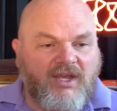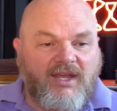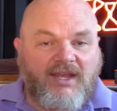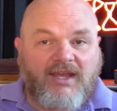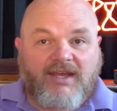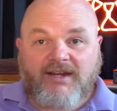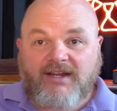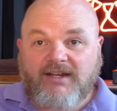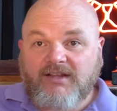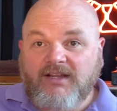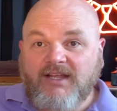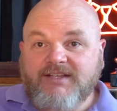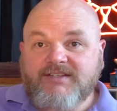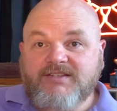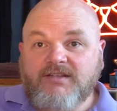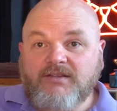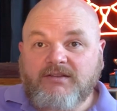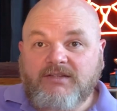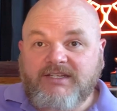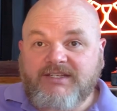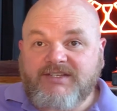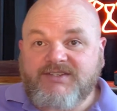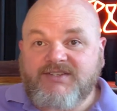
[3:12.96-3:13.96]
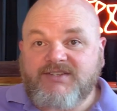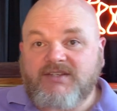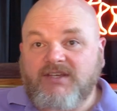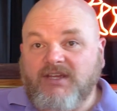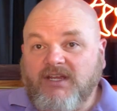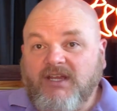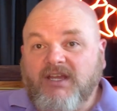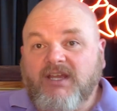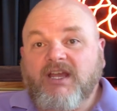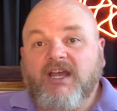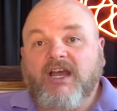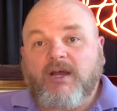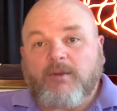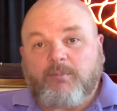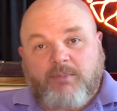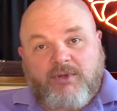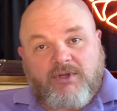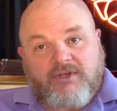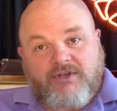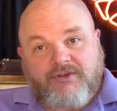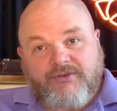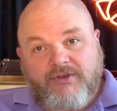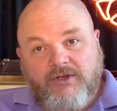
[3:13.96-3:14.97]
And I'd like to list a
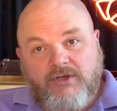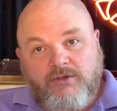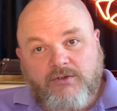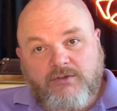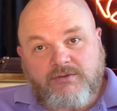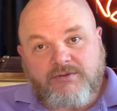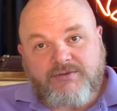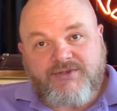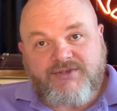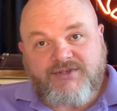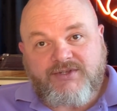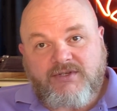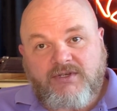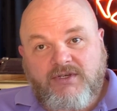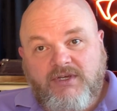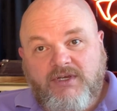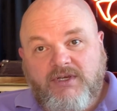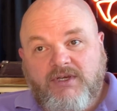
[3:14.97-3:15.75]
couple of those